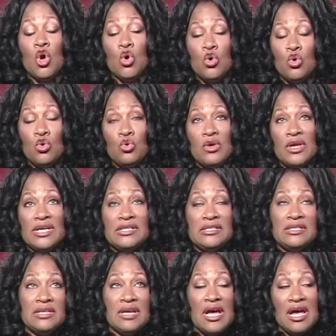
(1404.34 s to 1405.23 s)
who
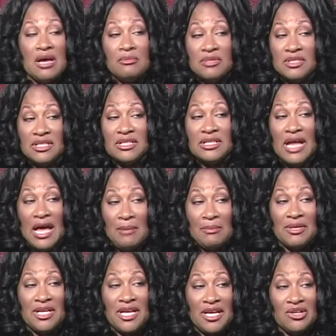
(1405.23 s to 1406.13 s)
is the common
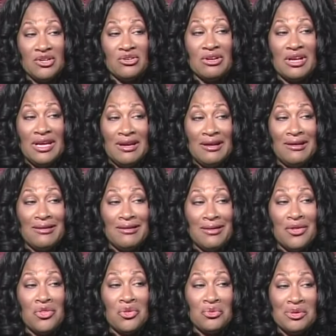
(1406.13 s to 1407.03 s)
denominator
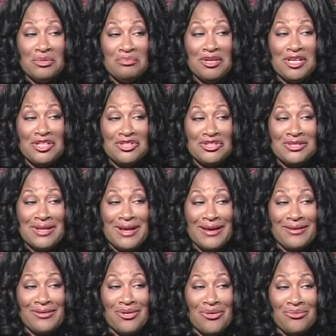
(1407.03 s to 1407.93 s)
in the repeat
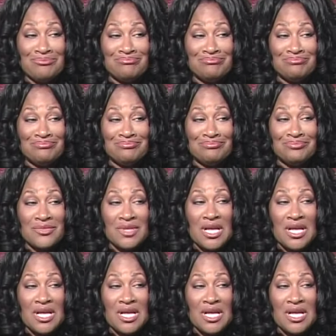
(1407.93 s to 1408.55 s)
cycle. Mm-hmm.